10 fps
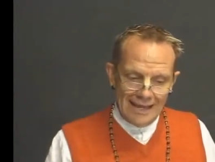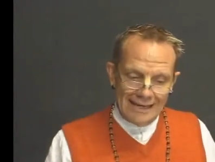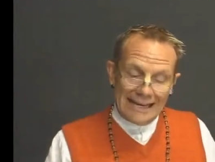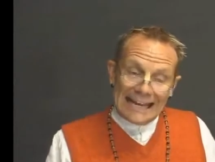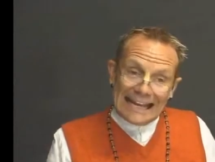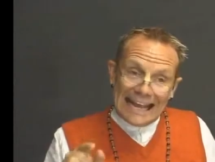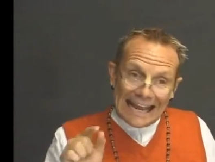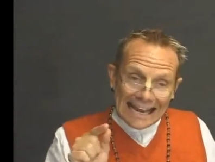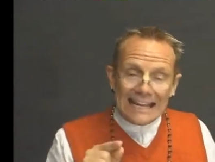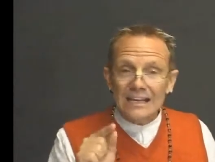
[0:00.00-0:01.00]
And
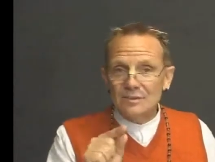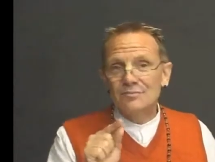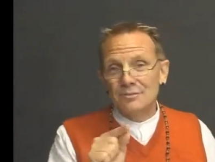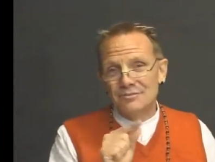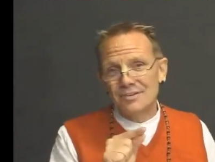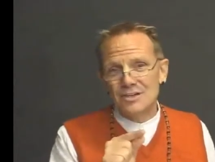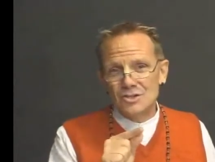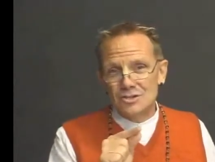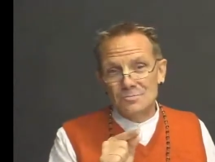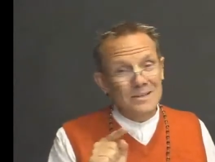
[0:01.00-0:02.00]
aching for
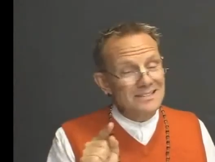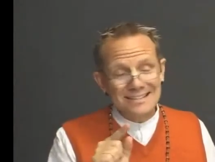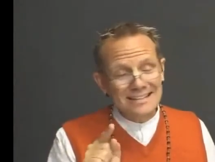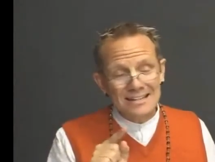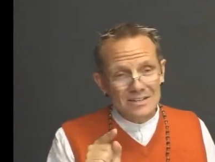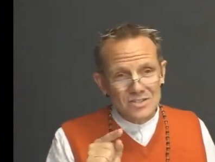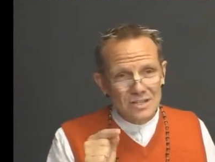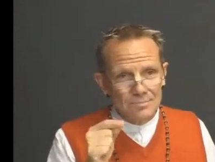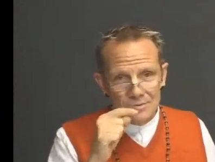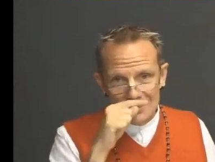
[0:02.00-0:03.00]
vengeance, because he didn't
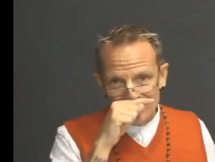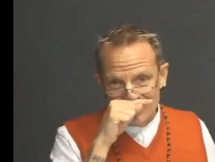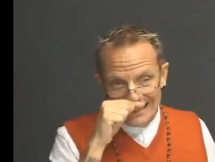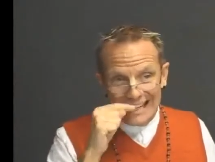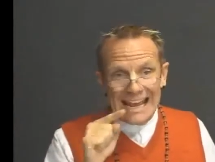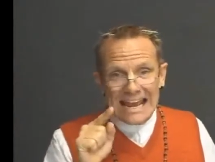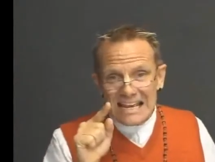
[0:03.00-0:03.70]
accept this defeat,